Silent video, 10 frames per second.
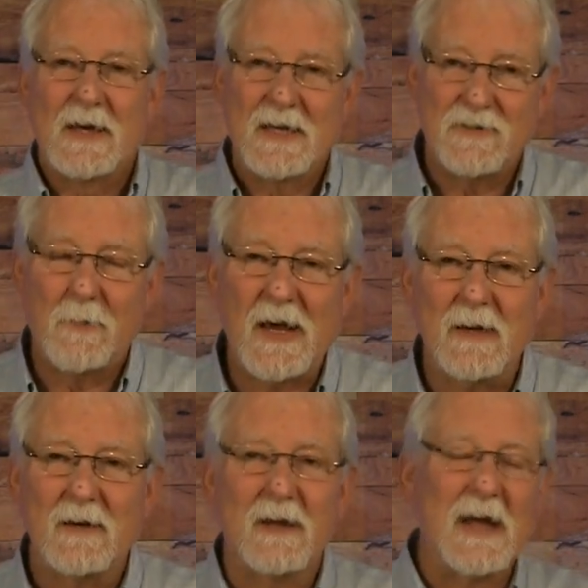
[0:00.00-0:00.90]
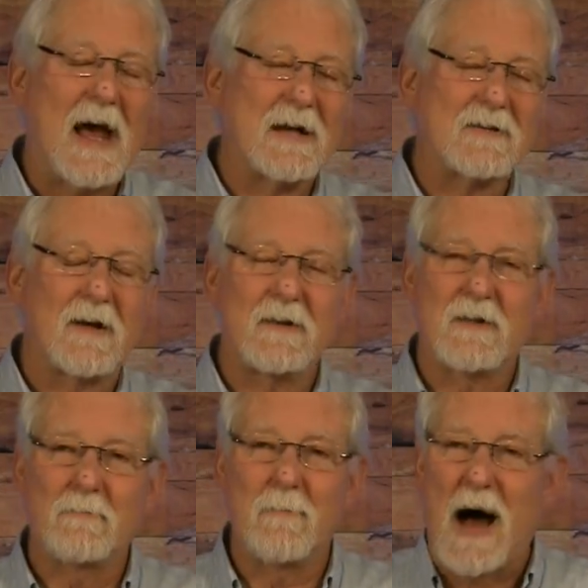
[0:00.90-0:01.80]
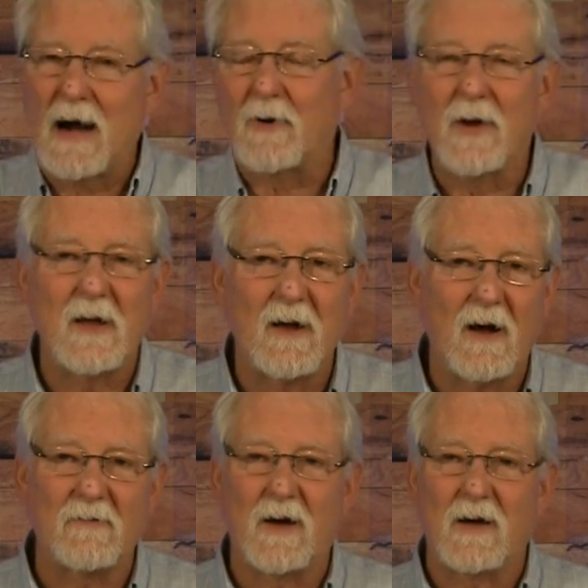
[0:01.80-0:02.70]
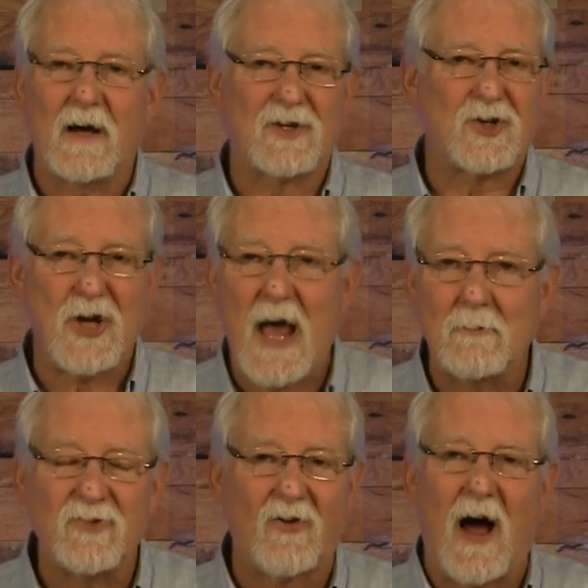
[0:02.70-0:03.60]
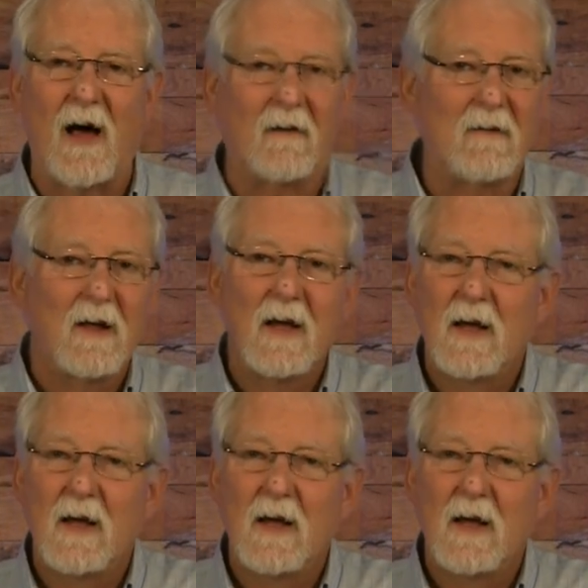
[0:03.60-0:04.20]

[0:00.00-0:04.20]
He's beaten. He has the mockery of a sham trial,